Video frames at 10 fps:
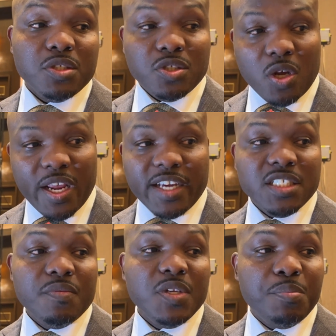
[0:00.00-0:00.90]
You saw the
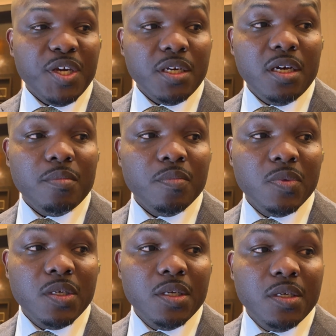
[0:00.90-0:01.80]
activity pick up.
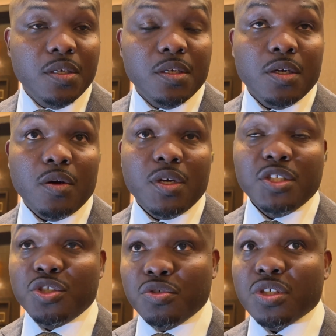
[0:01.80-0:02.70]
You know,
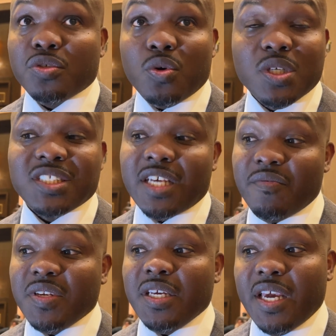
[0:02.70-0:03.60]
he's used to throwing
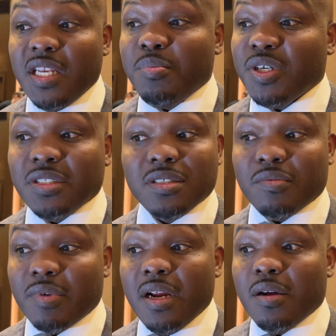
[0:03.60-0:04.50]
70, 80 punches
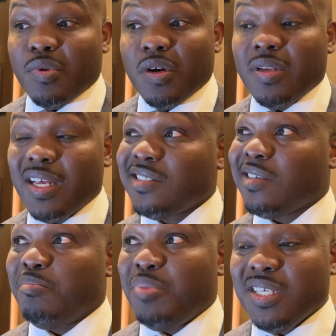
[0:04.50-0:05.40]
around, bro. That's a
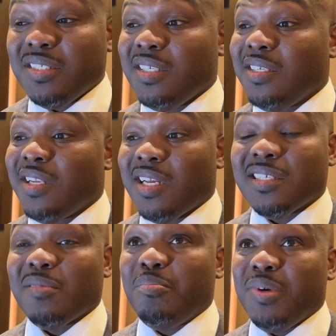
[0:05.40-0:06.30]
busy-ass
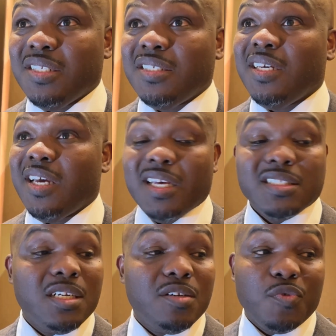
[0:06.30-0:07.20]

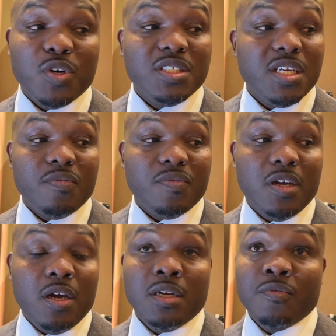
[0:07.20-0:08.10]

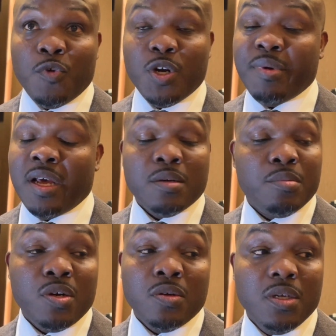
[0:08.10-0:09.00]
140-pounder,
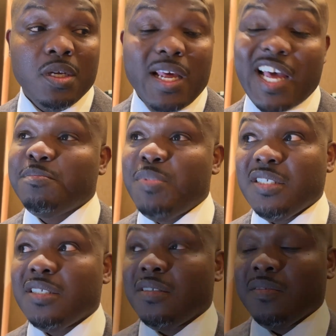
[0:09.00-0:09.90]
bro. That's busy.